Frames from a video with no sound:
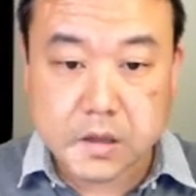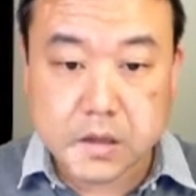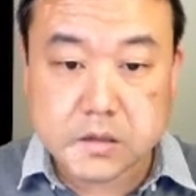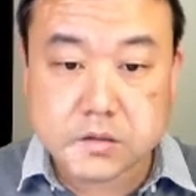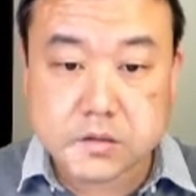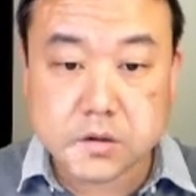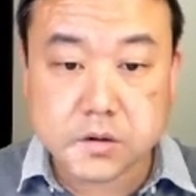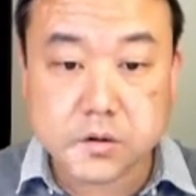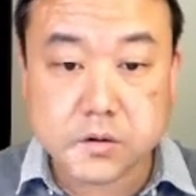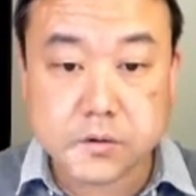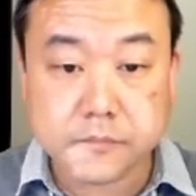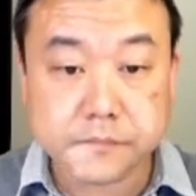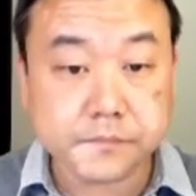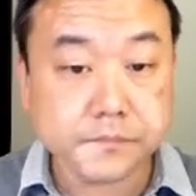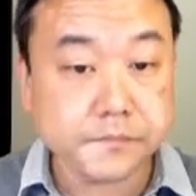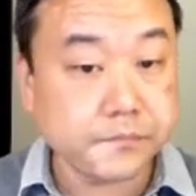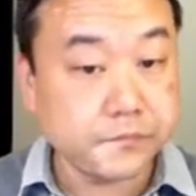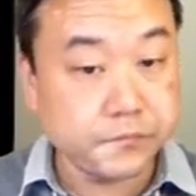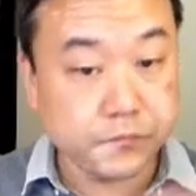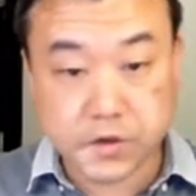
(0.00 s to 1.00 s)
So
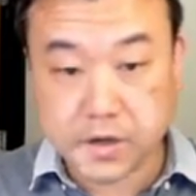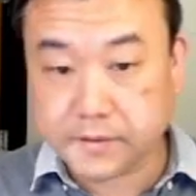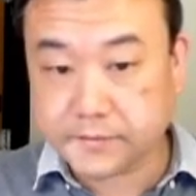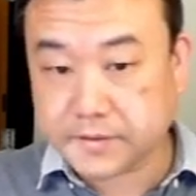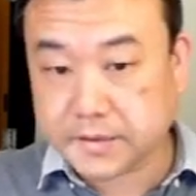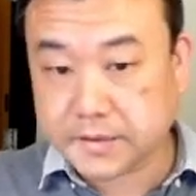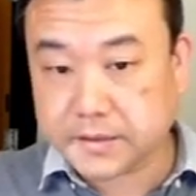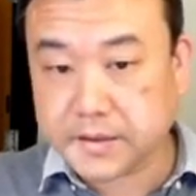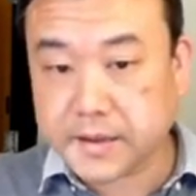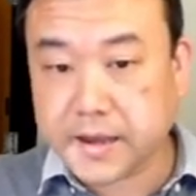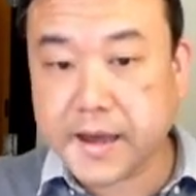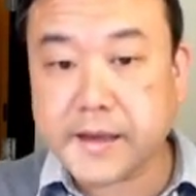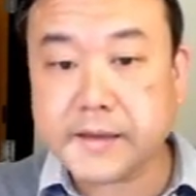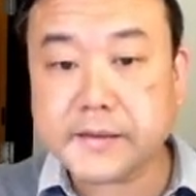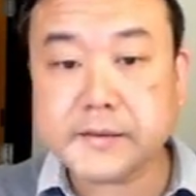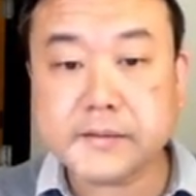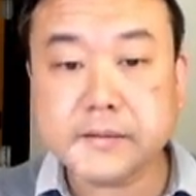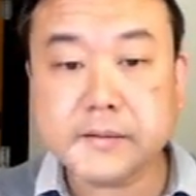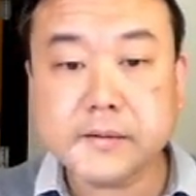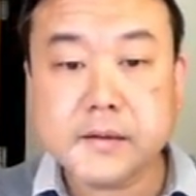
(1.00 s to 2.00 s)
you have seen
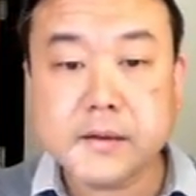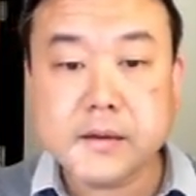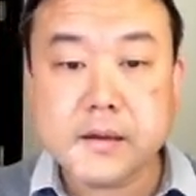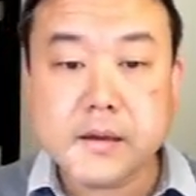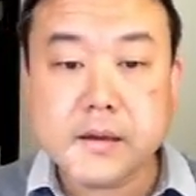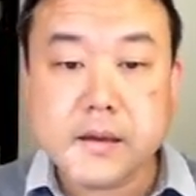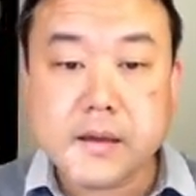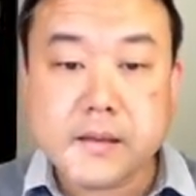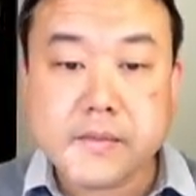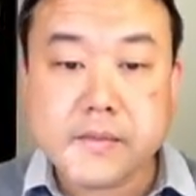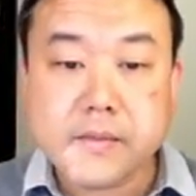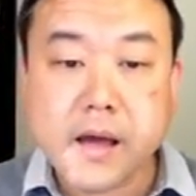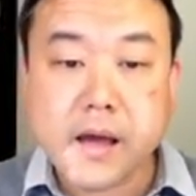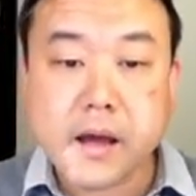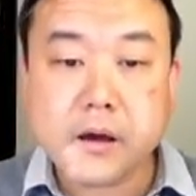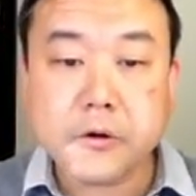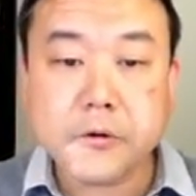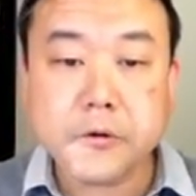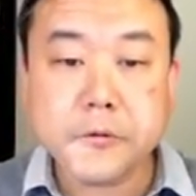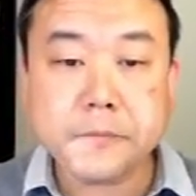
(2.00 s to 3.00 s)
that.
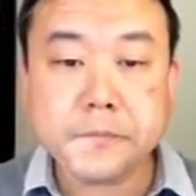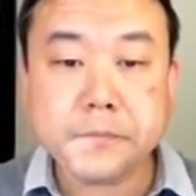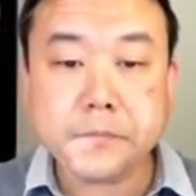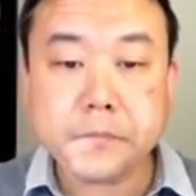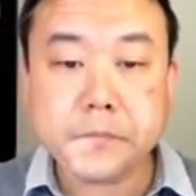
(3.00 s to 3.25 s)
Now,